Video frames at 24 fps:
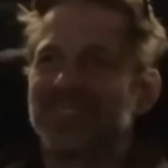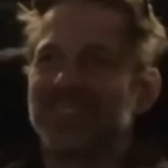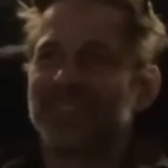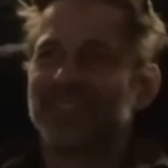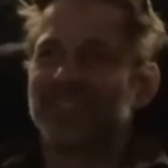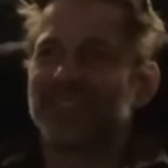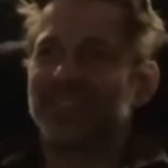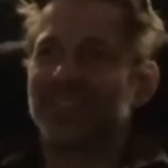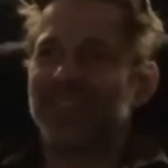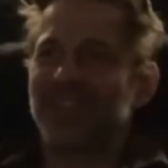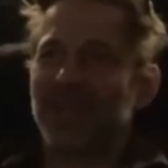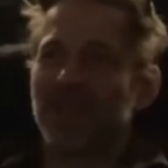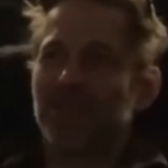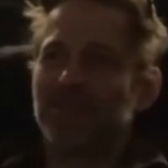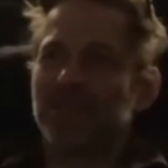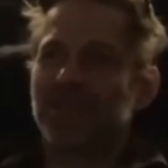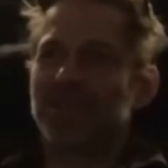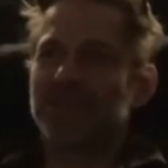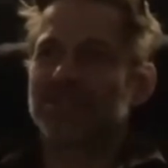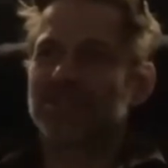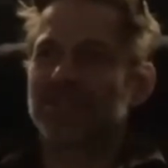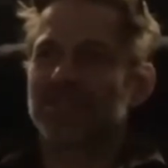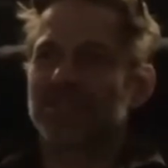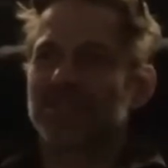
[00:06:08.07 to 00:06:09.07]
her helmet
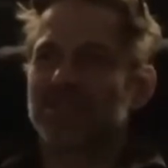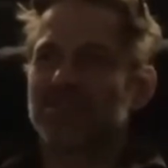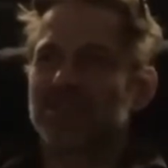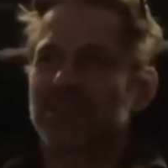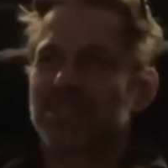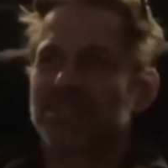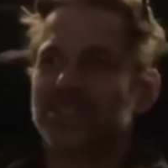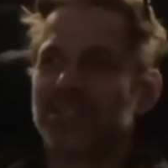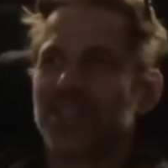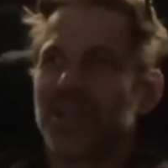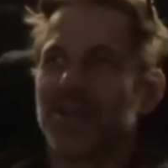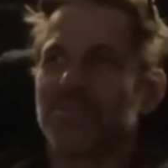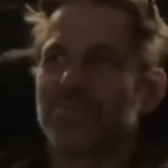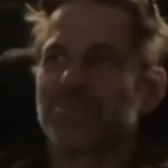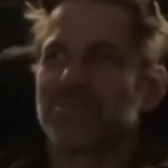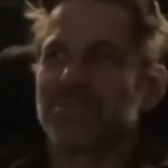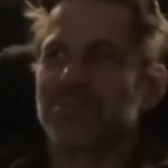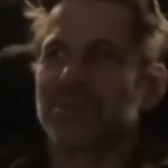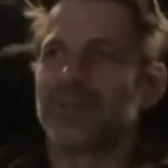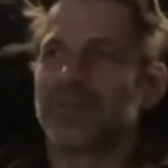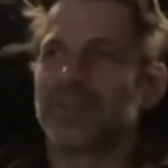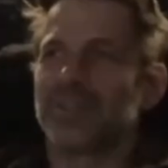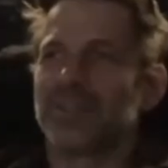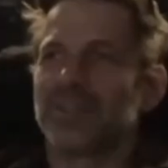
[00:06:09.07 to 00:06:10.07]
gets a little messed up,
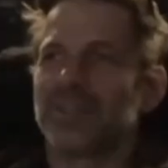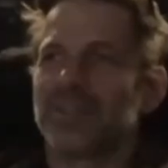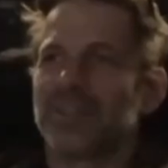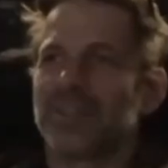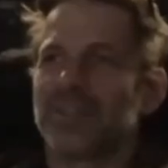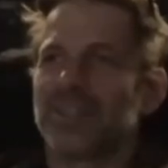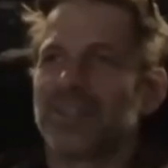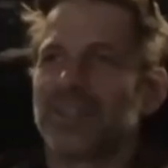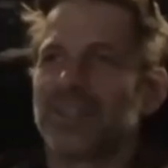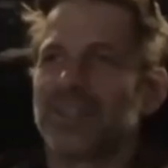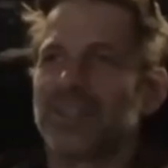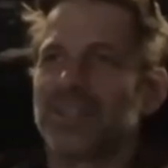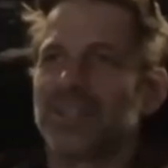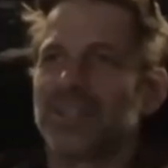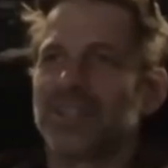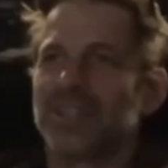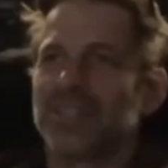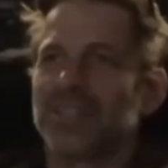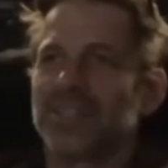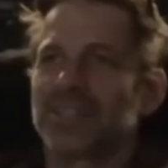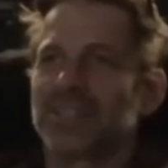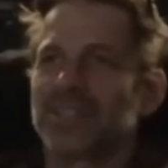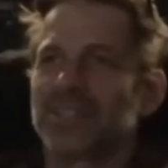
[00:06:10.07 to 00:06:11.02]
and